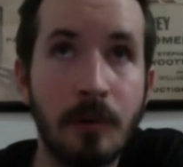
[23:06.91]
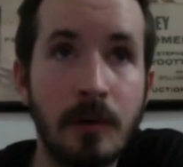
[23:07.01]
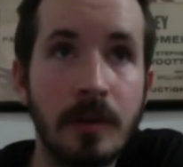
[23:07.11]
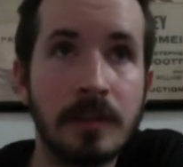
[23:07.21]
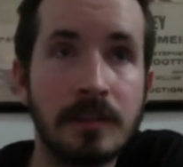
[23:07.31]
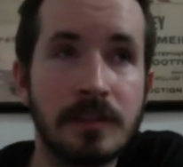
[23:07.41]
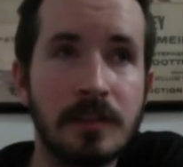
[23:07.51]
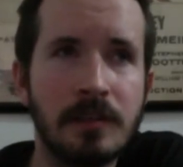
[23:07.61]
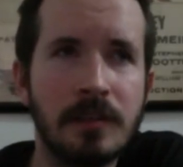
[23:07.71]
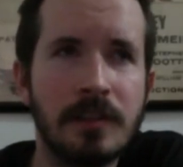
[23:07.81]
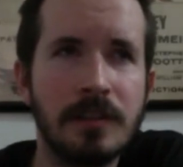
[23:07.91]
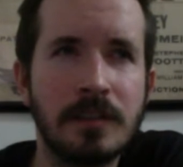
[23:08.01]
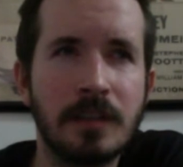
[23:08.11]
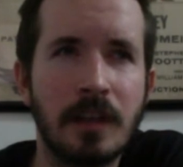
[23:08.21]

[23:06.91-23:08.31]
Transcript: book in the series,